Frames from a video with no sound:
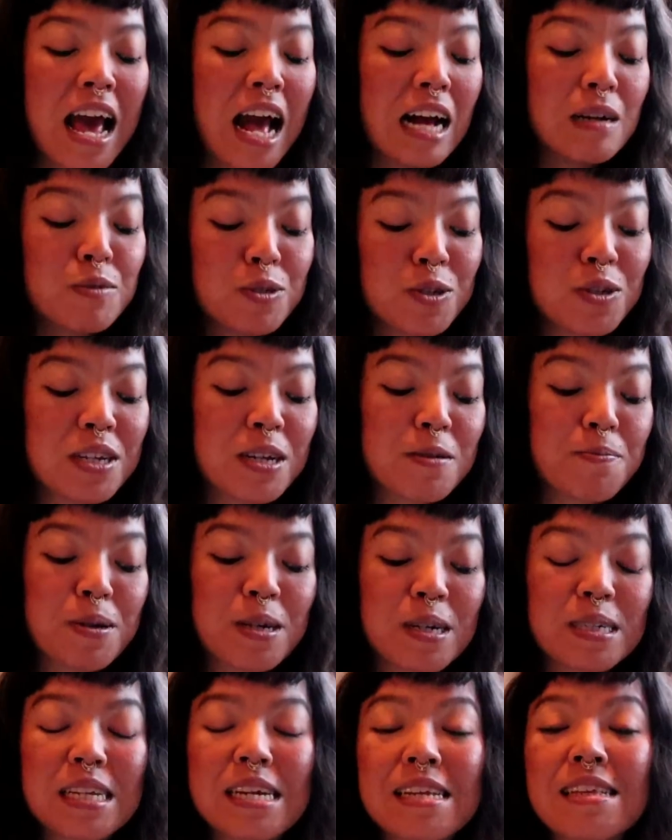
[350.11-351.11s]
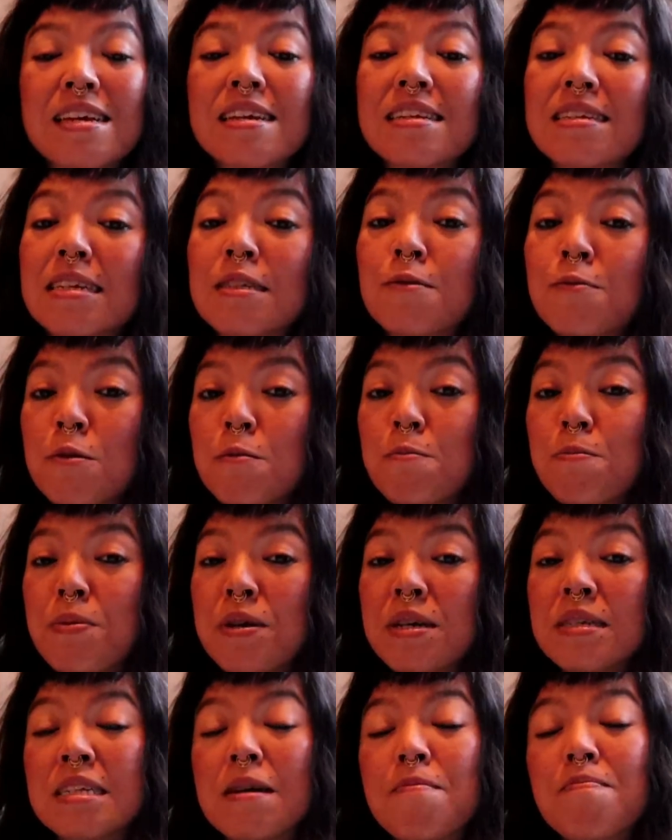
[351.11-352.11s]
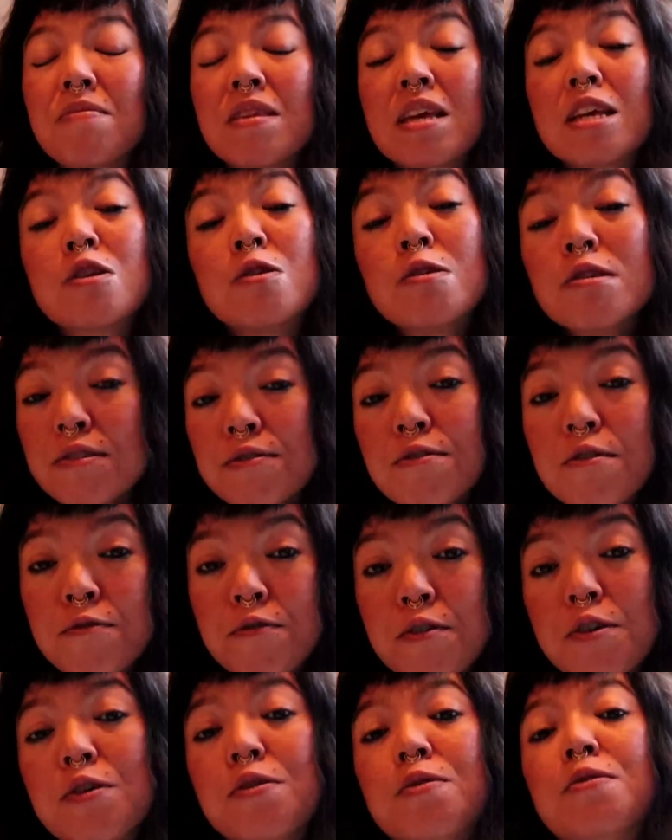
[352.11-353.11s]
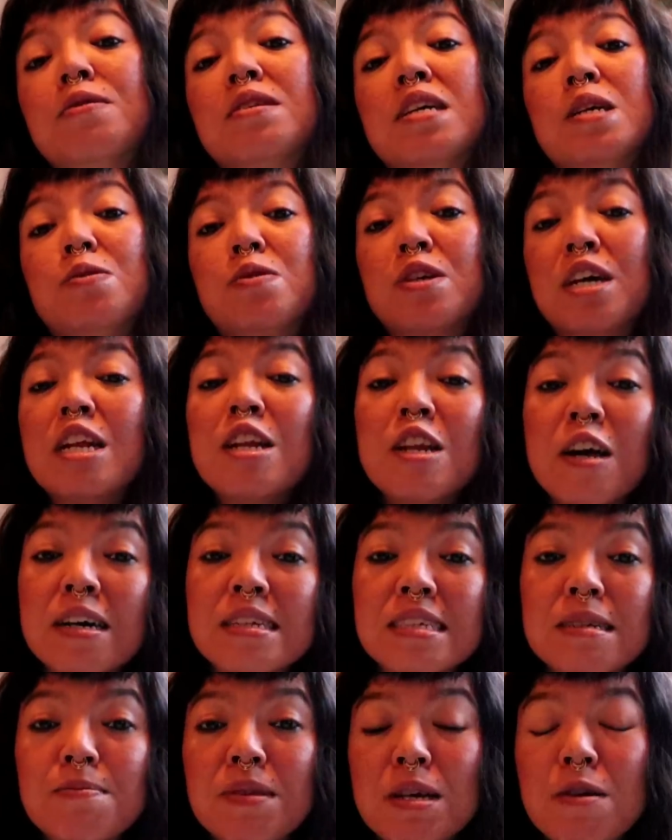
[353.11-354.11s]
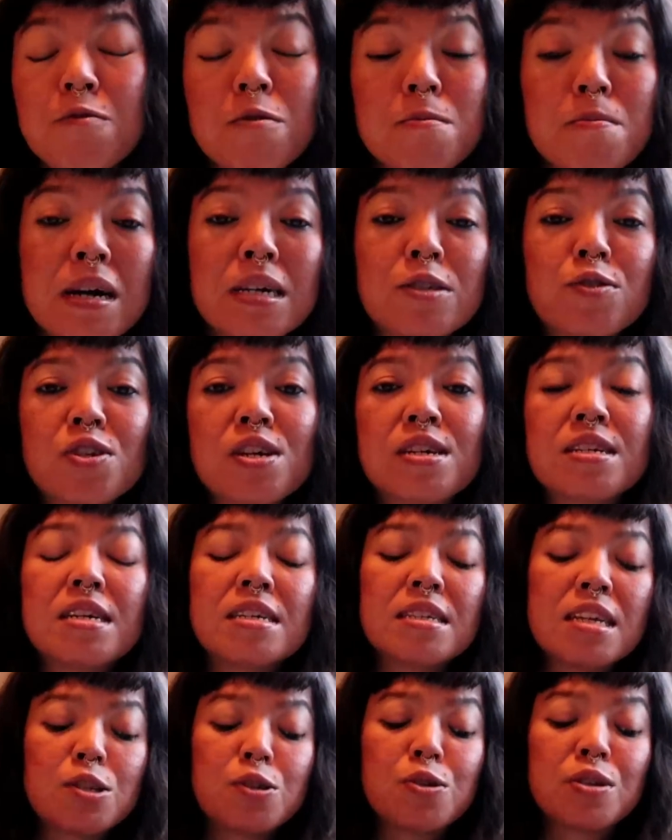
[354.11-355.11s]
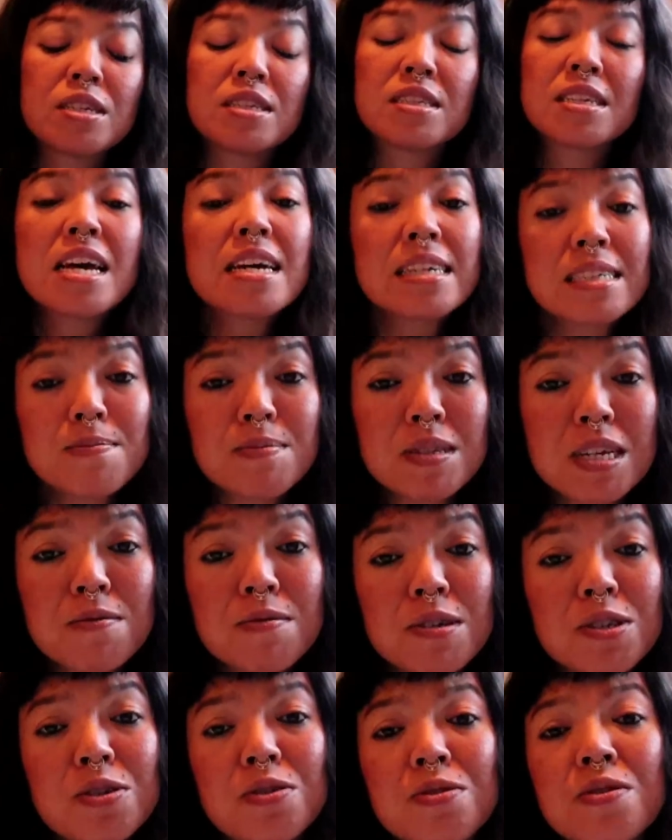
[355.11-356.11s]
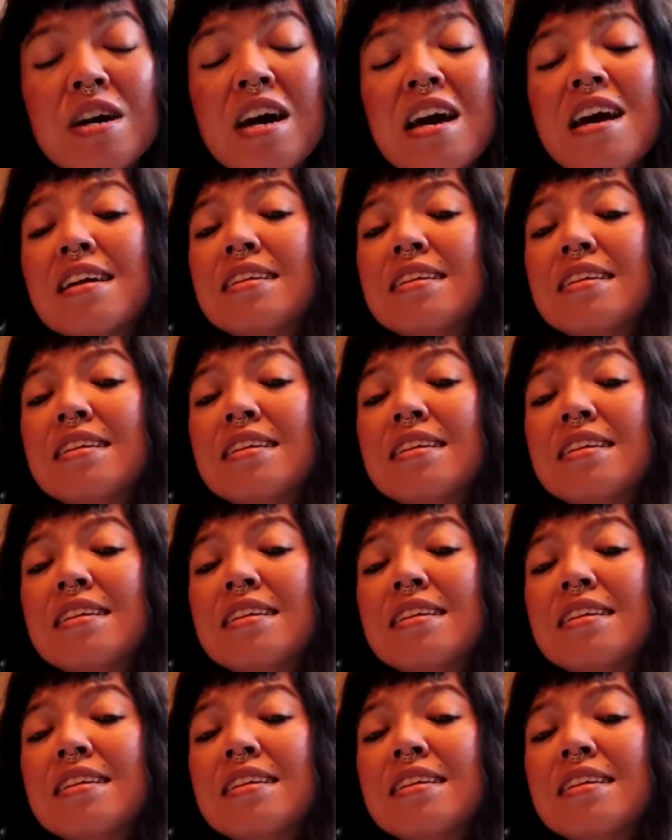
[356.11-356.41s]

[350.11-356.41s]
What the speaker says: I'm doing it because I think this would be something useful for you, that you can learn something from my journey, that you can take something with you,